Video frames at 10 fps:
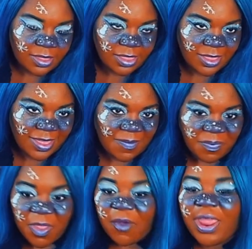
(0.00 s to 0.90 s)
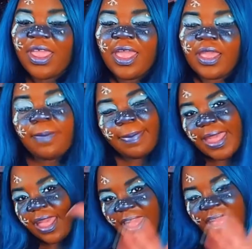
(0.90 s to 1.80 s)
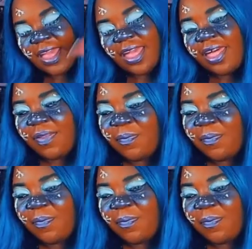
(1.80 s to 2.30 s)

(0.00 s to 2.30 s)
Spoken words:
So yeah, all right, okay, bye.